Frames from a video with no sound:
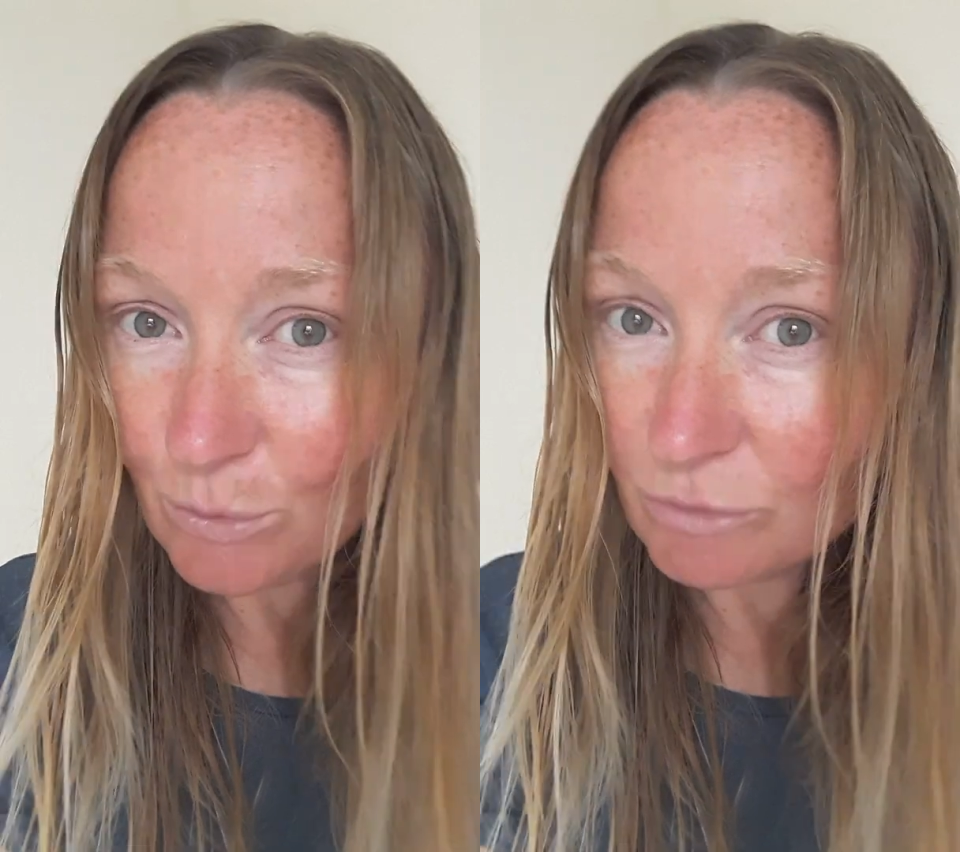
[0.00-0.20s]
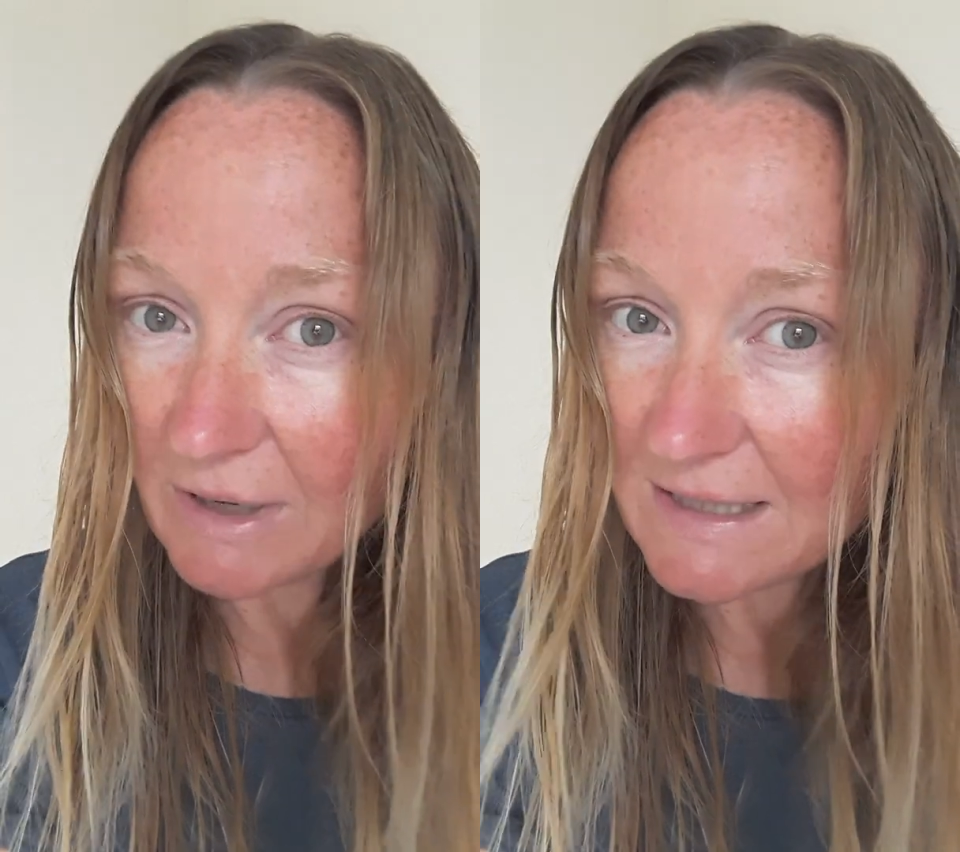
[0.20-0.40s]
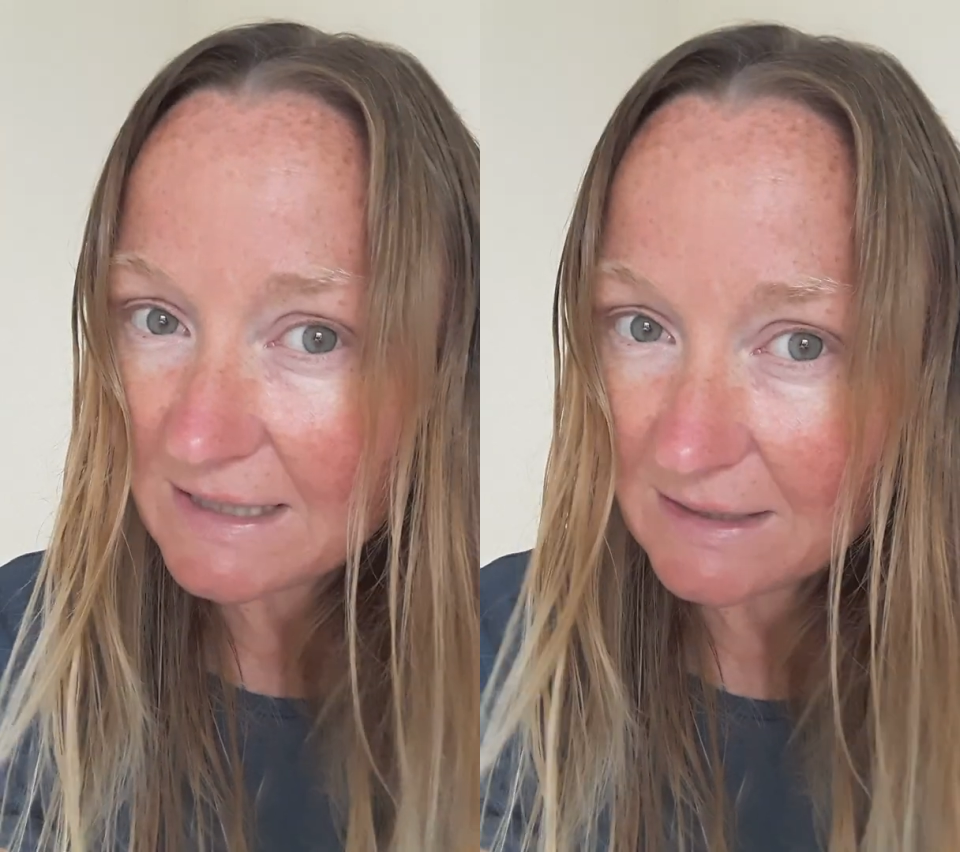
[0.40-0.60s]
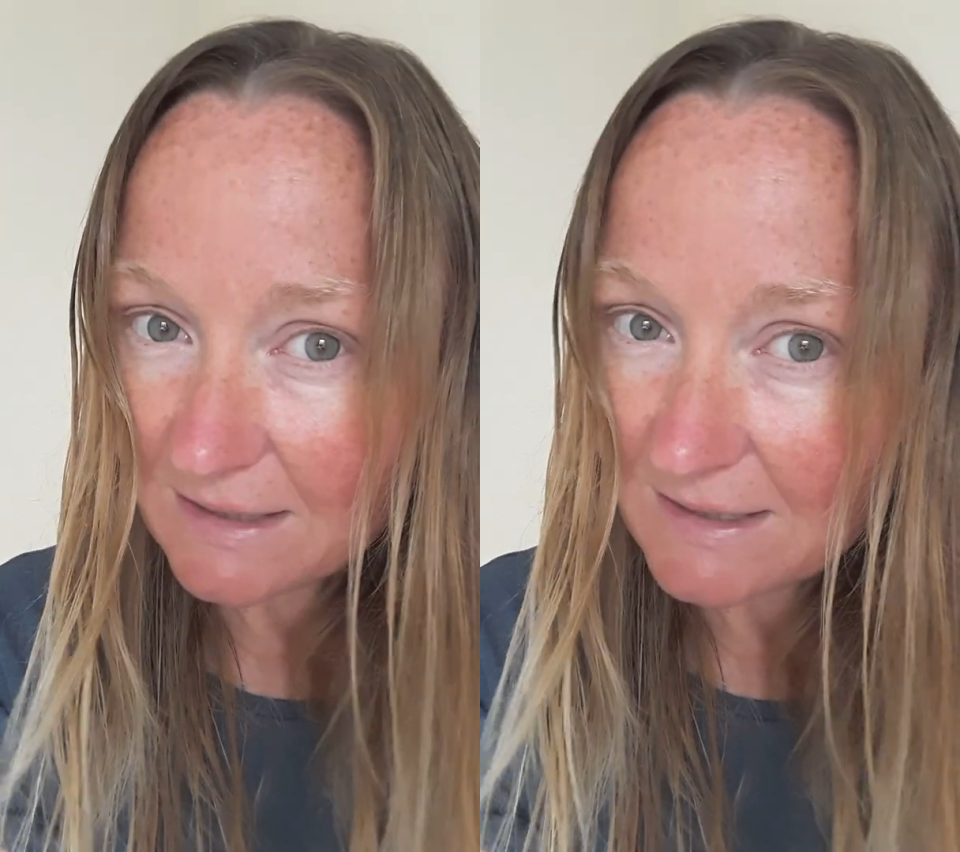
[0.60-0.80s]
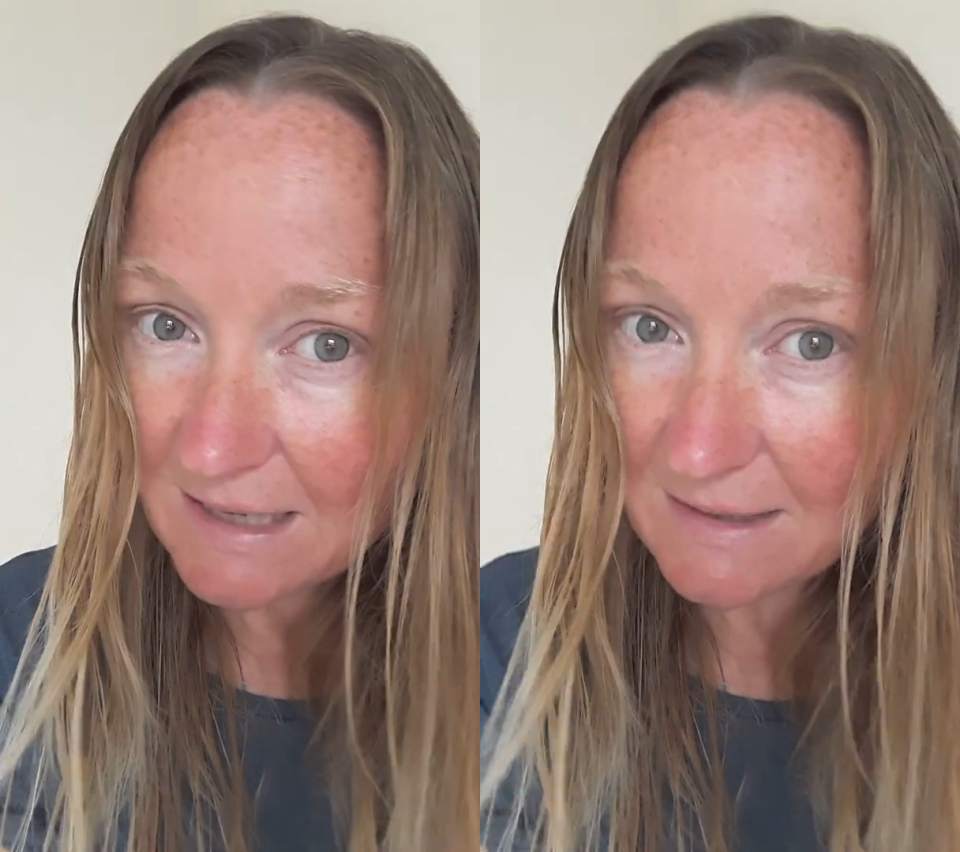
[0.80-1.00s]
already in the
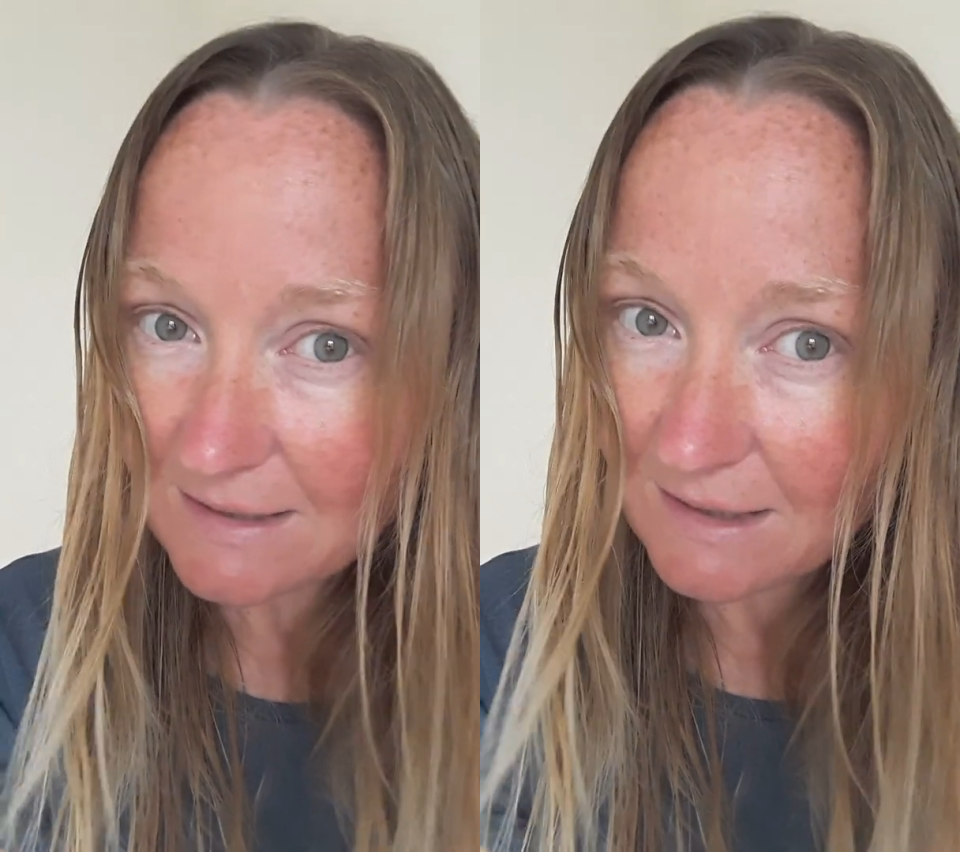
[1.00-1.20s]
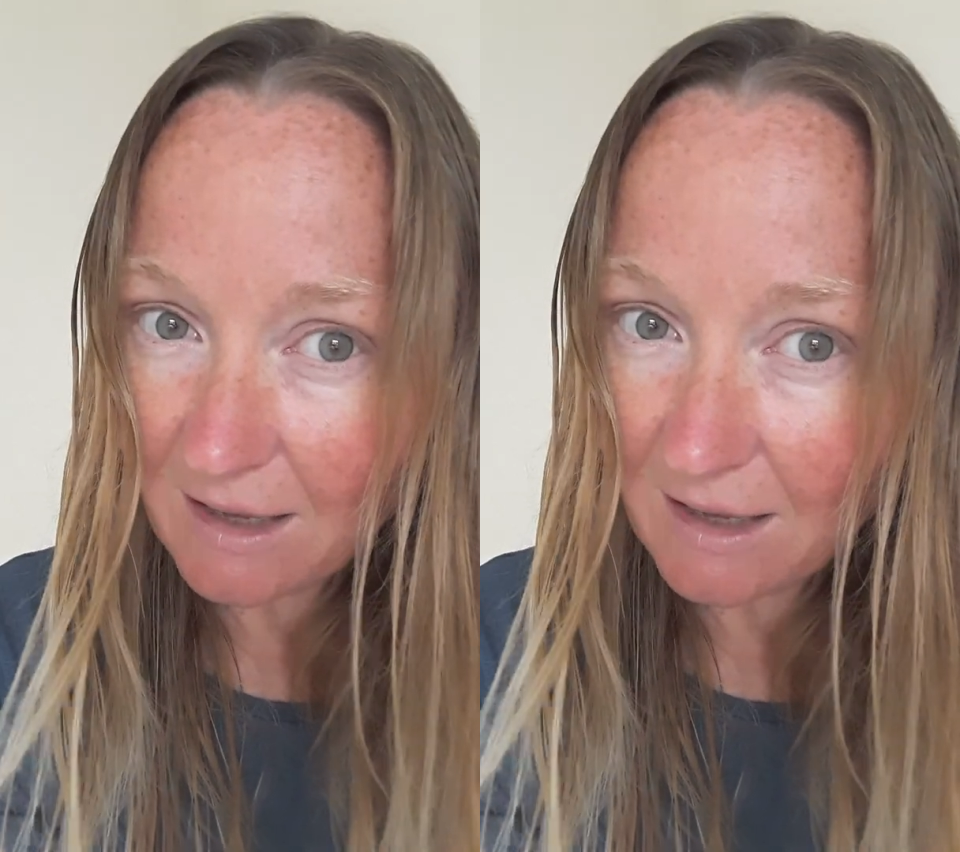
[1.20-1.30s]
sense that